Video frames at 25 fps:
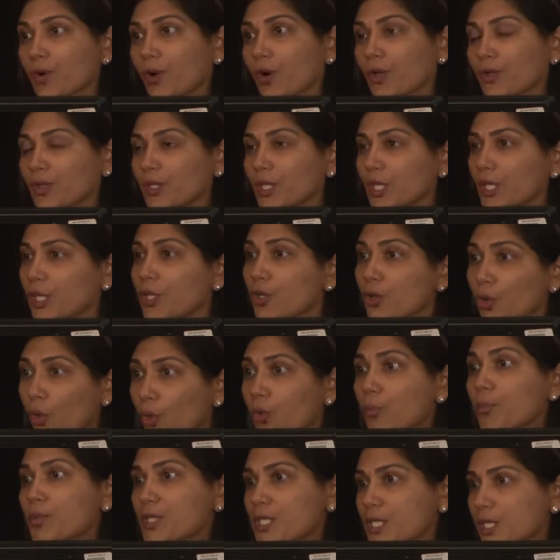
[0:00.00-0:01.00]
on the
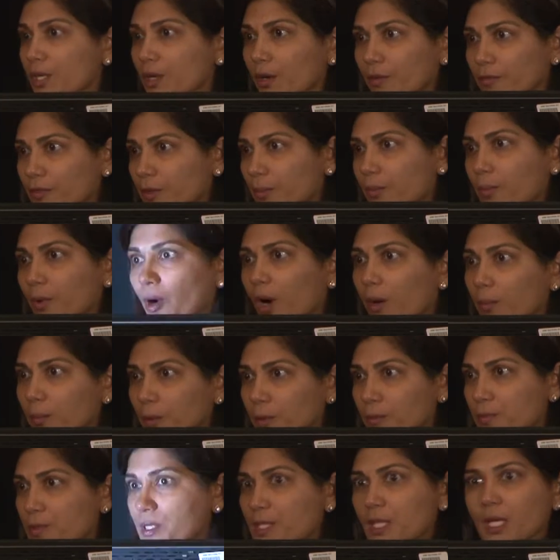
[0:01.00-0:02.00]
enormity of the
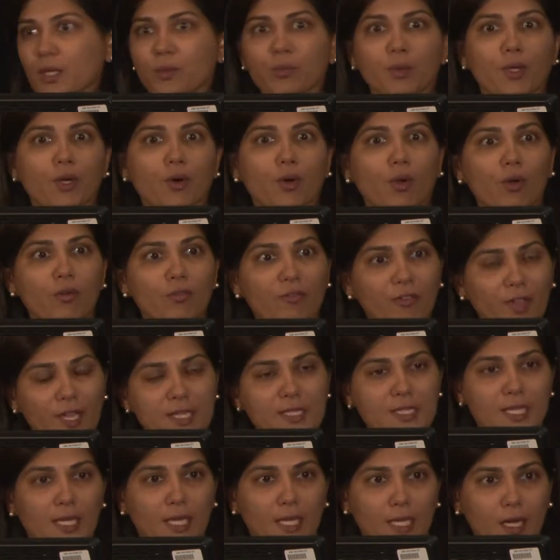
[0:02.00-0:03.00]
problems that we are all
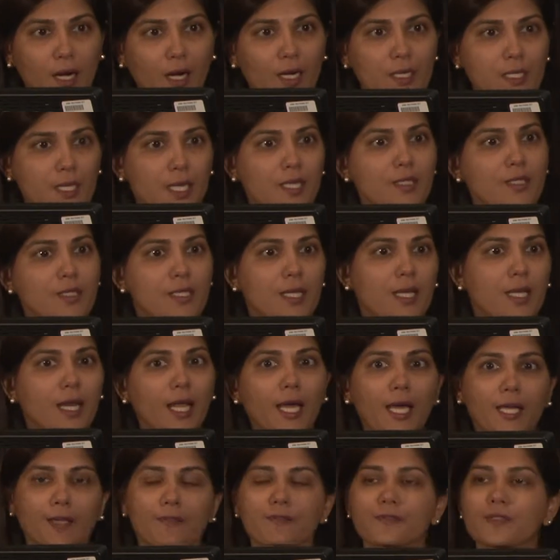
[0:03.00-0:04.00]
facing in our day-to-day
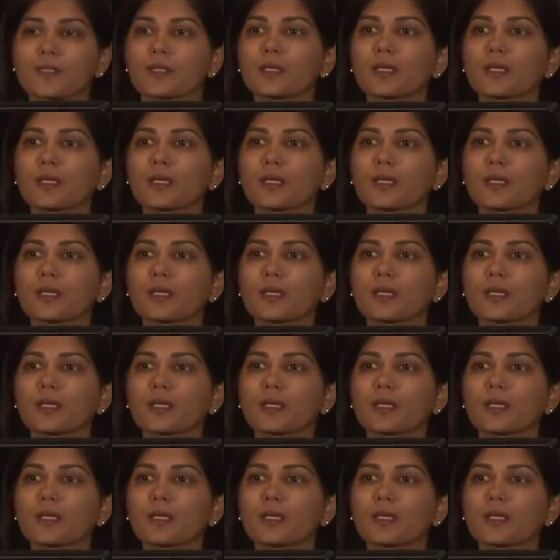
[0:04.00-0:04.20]
lives.